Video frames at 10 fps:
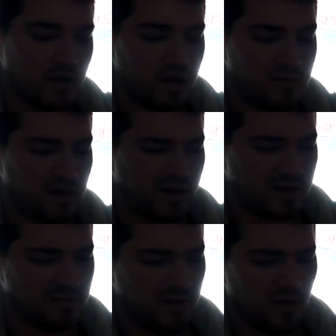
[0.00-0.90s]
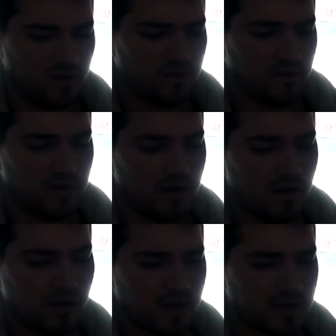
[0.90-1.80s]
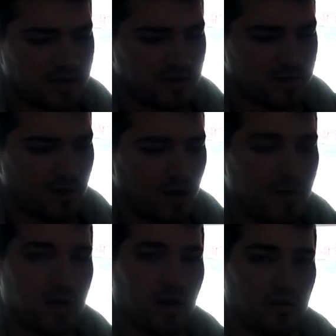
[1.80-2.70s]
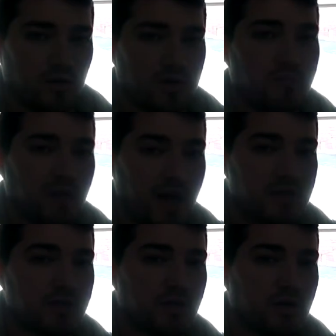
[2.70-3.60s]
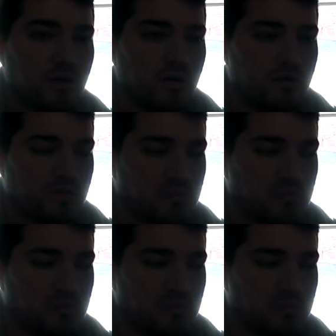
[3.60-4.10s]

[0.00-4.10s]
And about like the middle of the video, I think I talk about how my car looked last year. It was